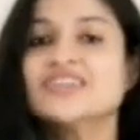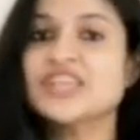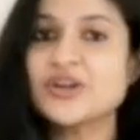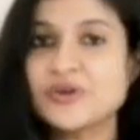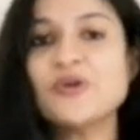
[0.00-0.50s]

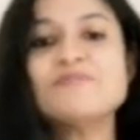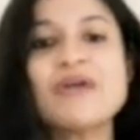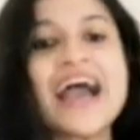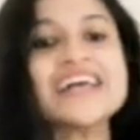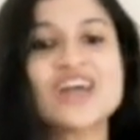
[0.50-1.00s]
the group
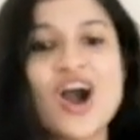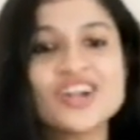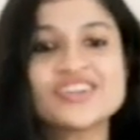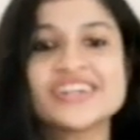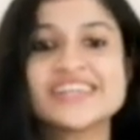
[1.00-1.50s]
has
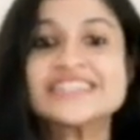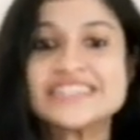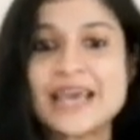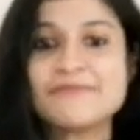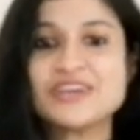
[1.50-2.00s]
already
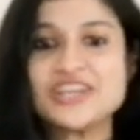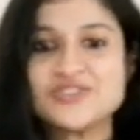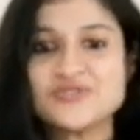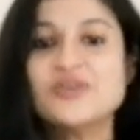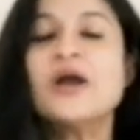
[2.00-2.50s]
stepped
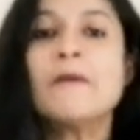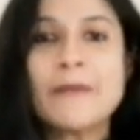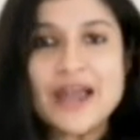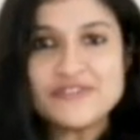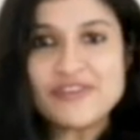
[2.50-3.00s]
into
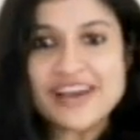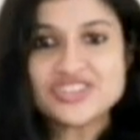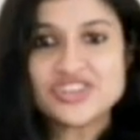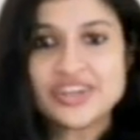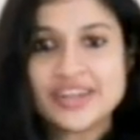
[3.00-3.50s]

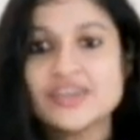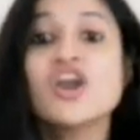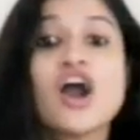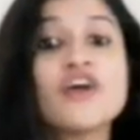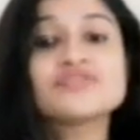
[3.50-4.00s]

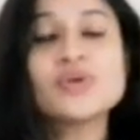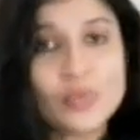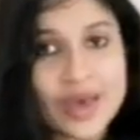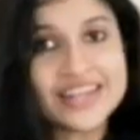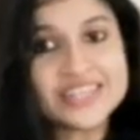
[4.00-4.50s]
manufacturing of the
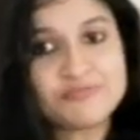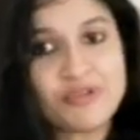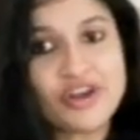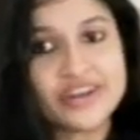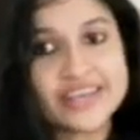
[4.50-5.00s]
wellness
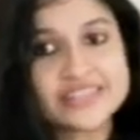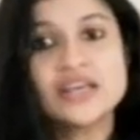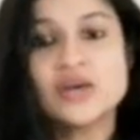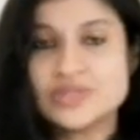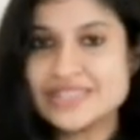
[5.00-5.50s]
products
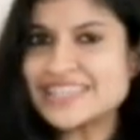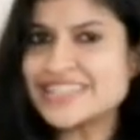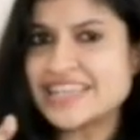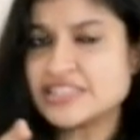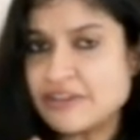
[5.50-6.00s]
such
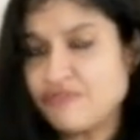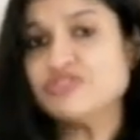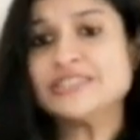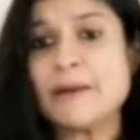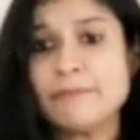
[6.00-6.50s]
as the
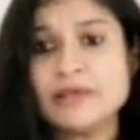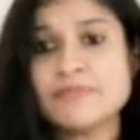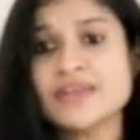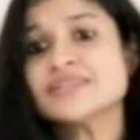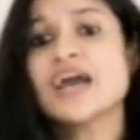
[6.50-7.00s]
food
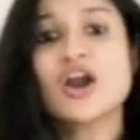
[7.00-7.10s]
supplements,